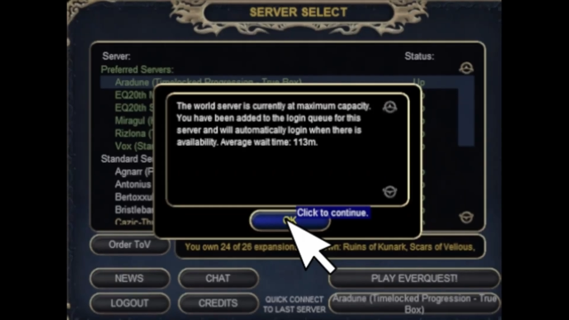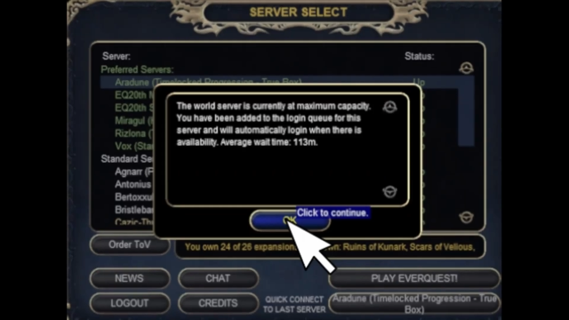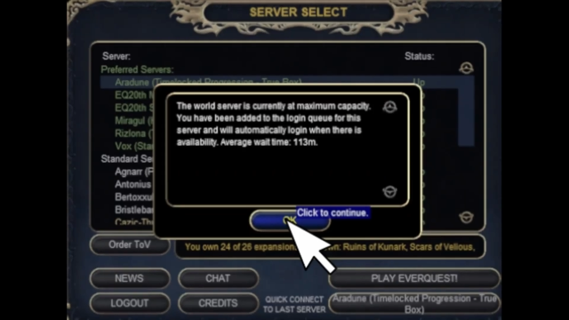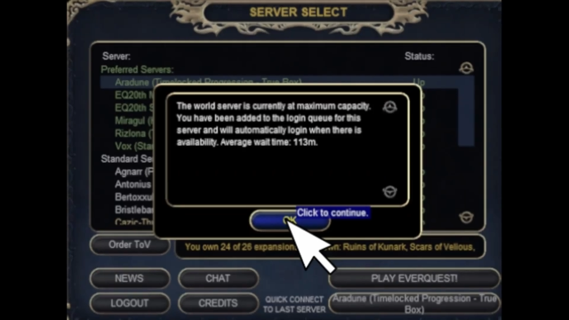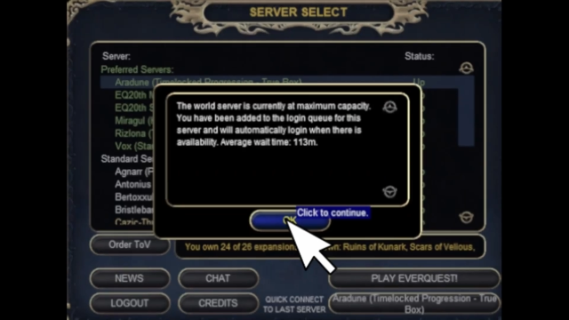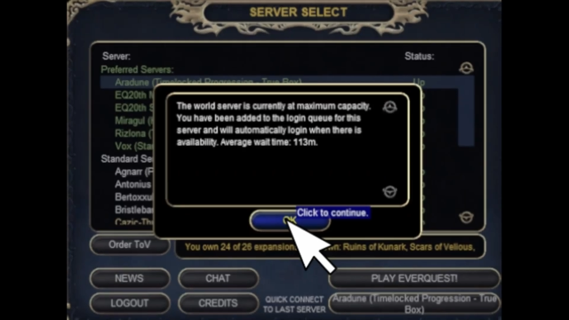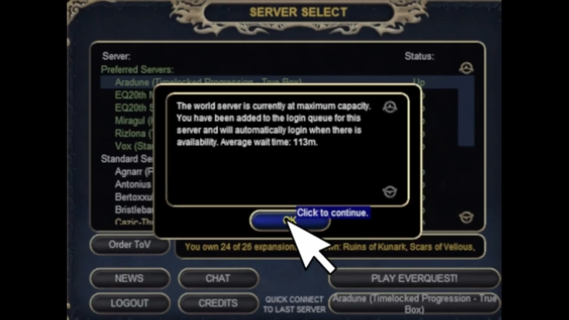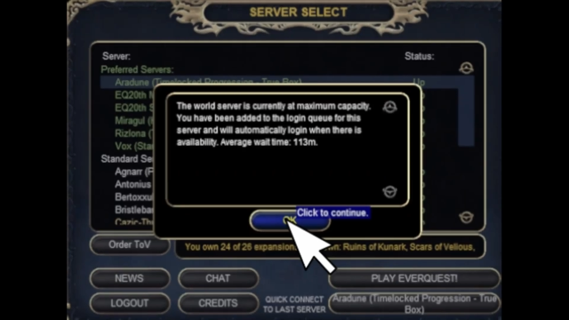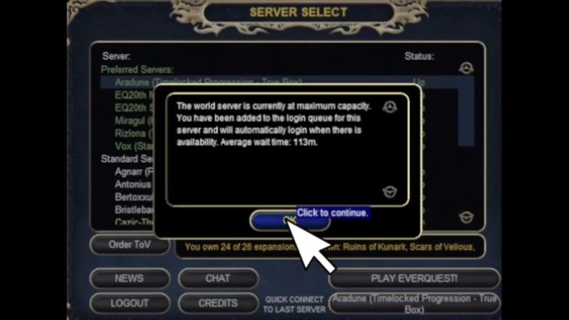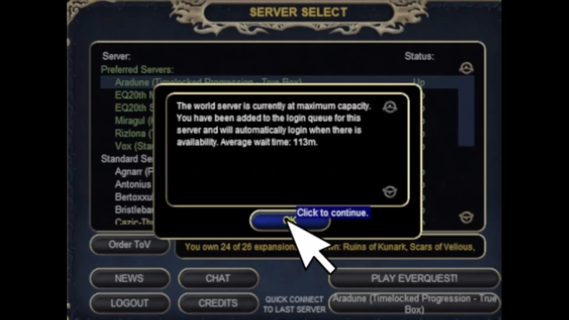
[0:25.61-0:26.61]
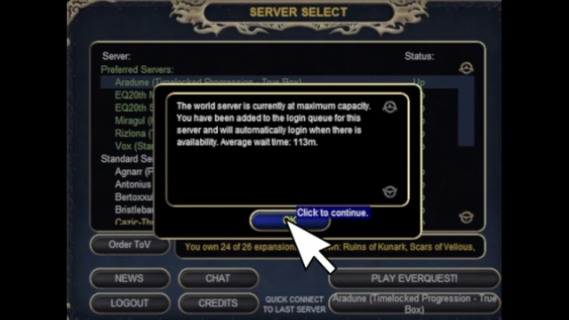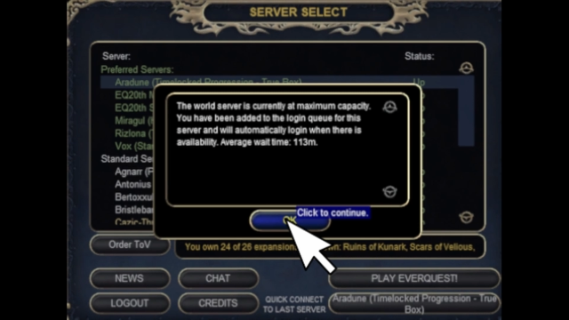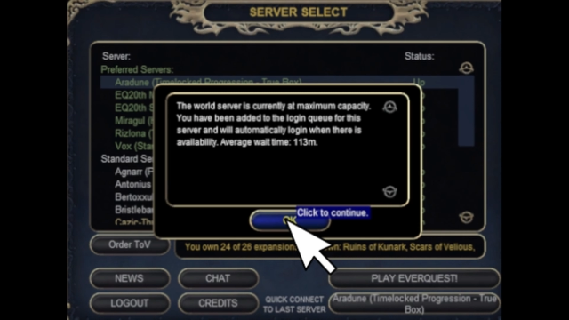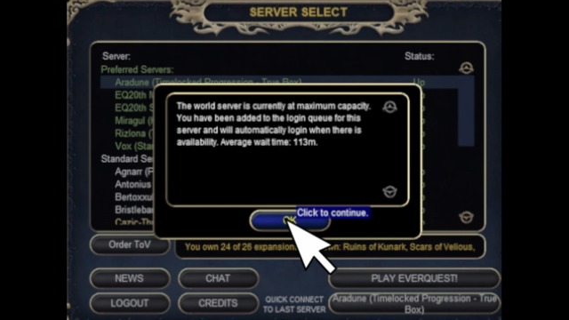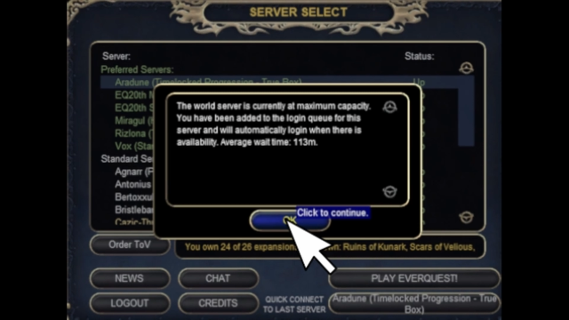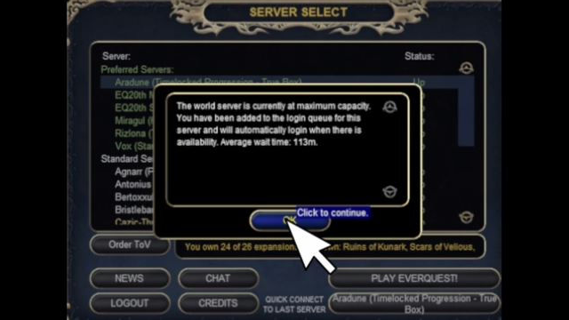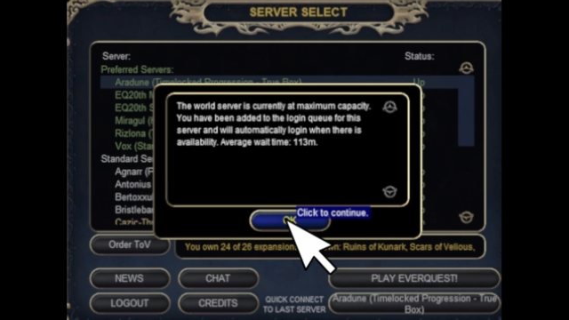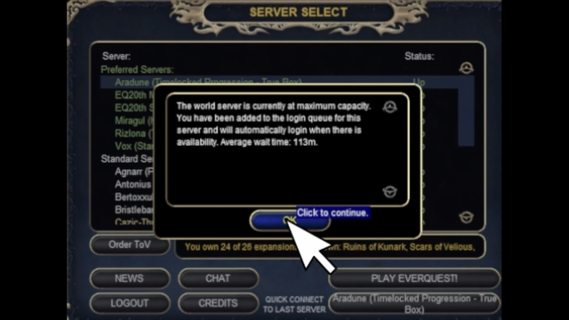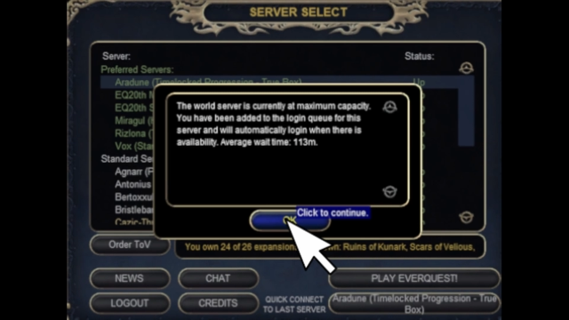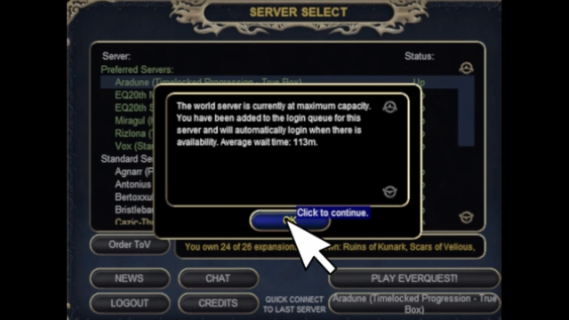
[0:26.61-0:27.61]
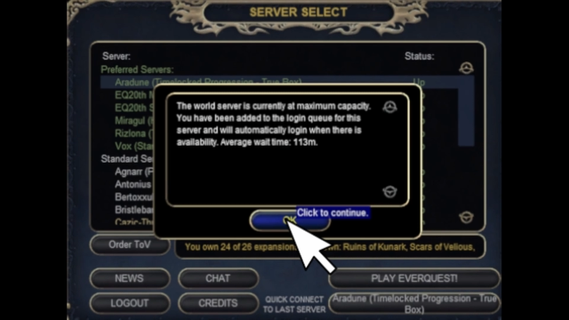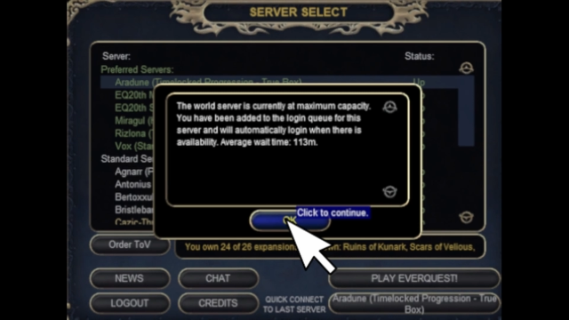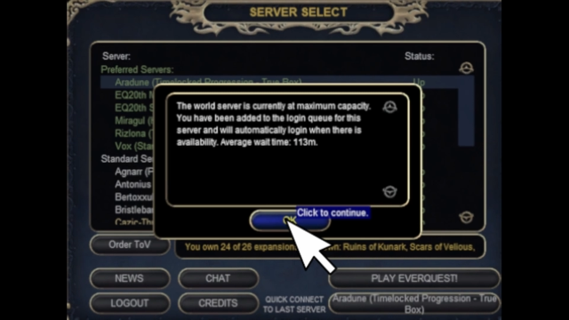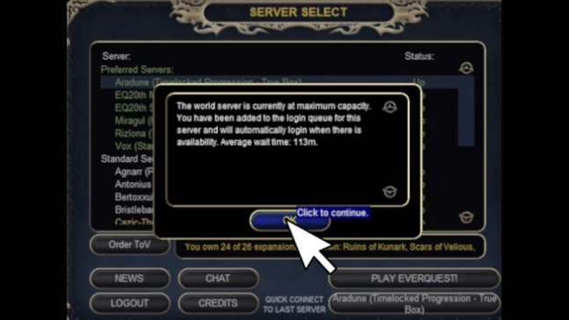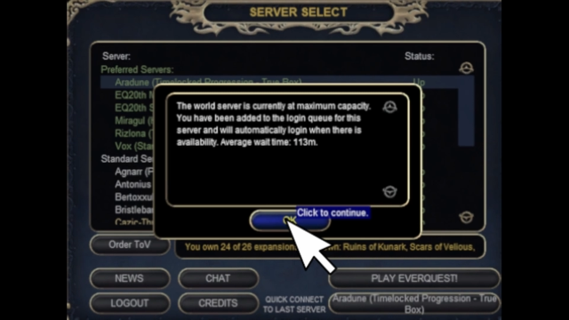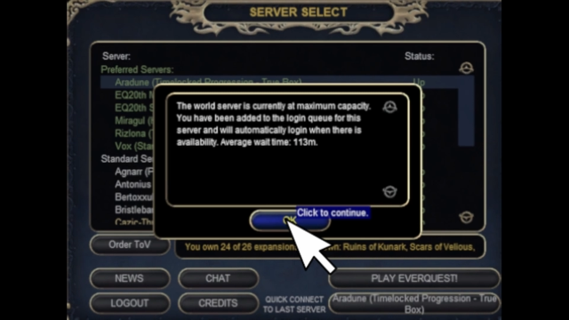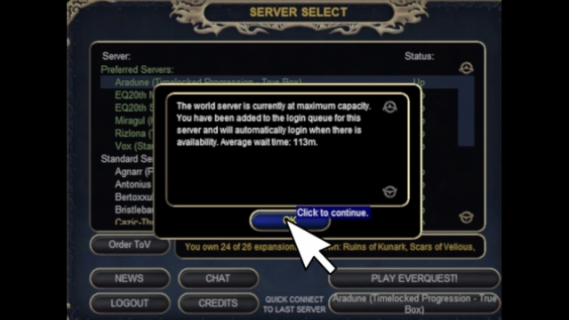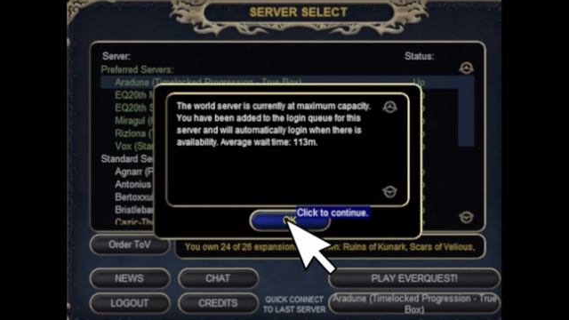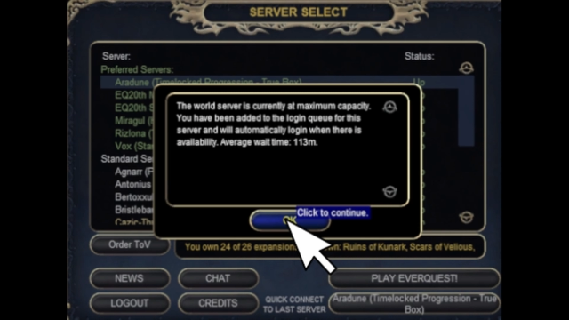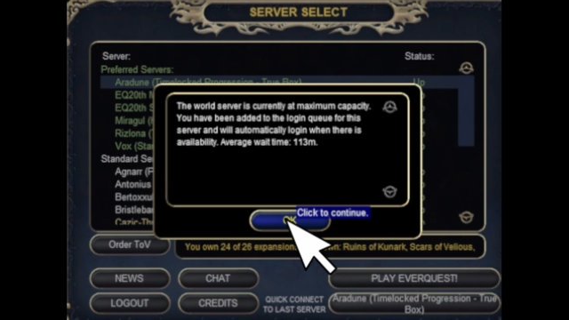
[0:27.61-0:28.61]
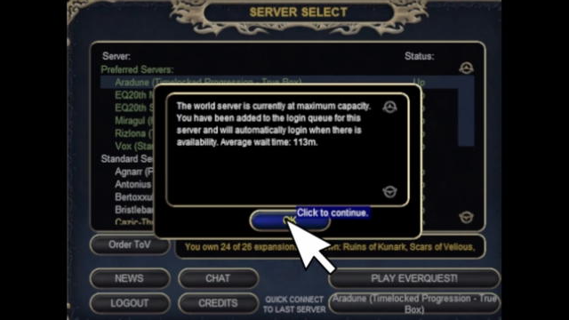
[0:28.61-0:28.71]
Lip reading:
(no speaker visible)